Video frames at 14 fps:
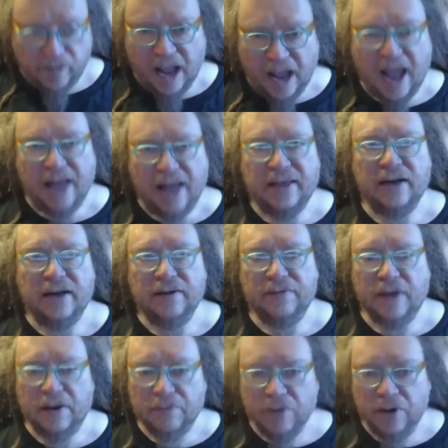at the end of
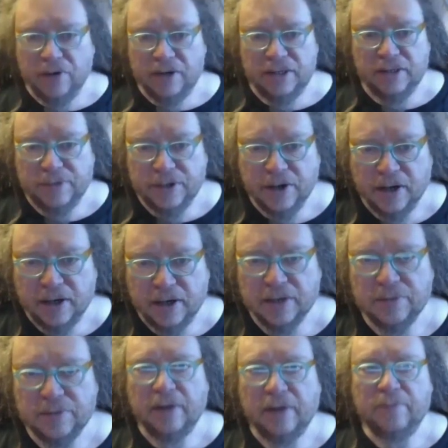that road, it's absurd because
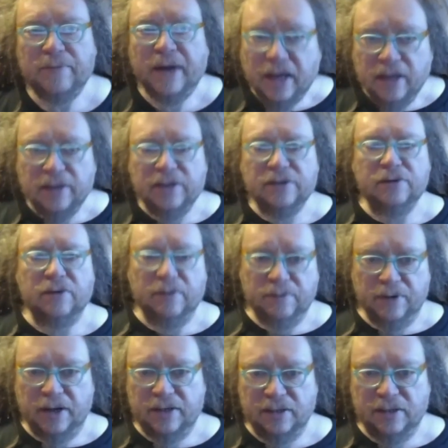we're like begging these
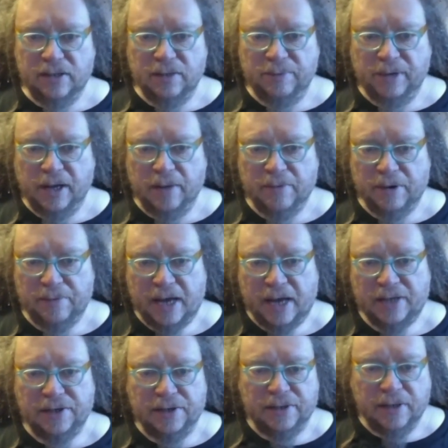corporations to become our
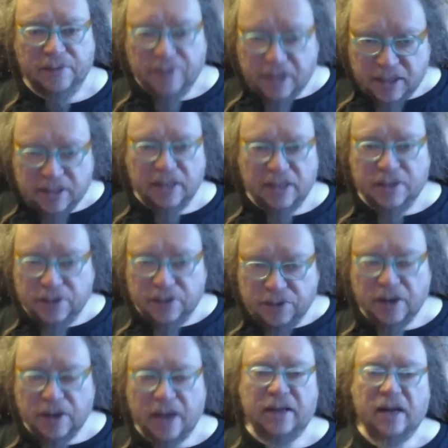masters. I mean,
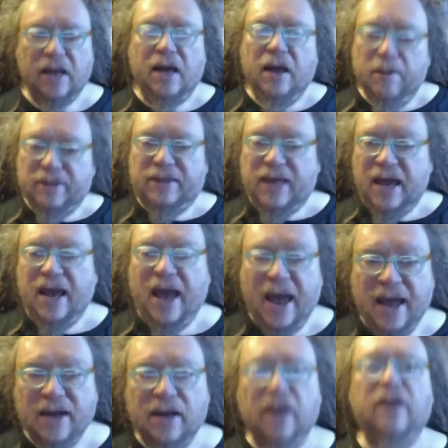but they
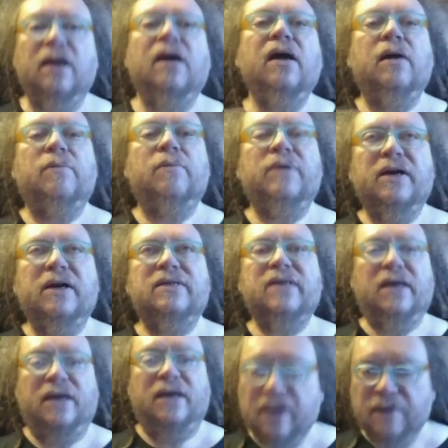hate it because they
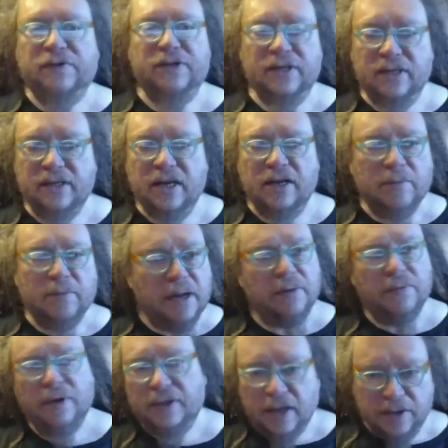can never succeed. No matter
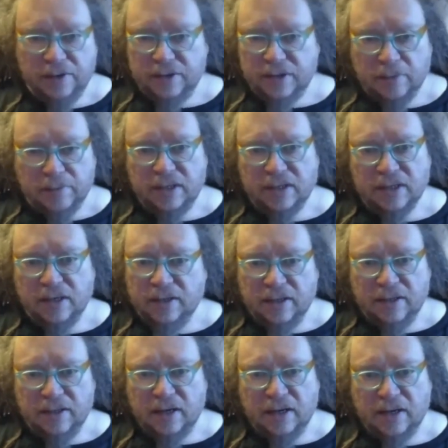what they do, somebody's going to
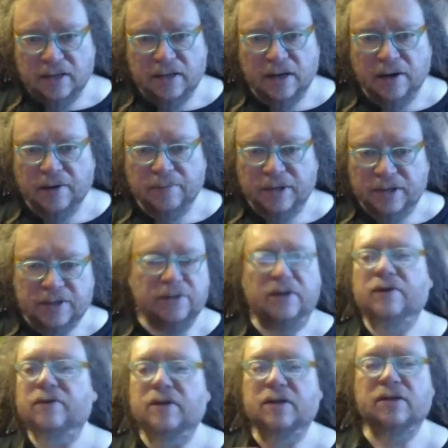think they did it terribly. So
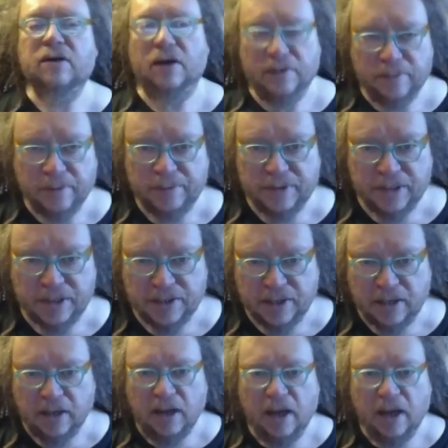they're in this horrible position,